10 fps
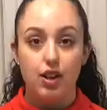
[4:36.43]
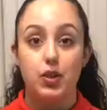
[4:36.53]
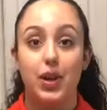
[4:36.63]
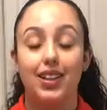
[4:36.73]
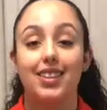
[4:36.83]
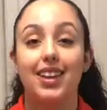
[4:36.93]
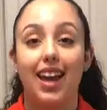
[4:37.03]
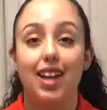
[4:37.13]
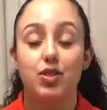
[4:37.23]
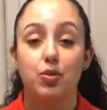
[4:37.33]
So I let the
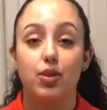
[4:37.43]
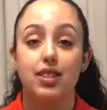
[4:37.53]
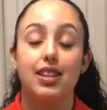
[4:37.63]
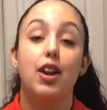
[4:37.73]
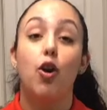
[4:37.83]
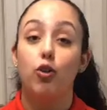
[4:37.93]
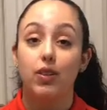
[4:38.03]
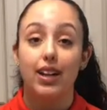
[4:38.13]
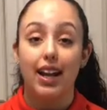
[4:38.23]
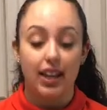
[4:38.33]
casserole sit
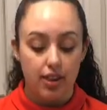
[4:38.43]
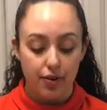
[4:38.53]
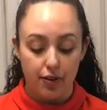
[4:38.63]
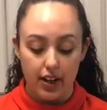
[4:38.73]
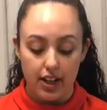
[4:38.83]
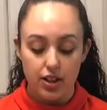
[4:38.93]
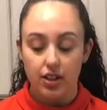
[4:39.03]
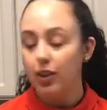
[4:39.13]
overnight in the fridge,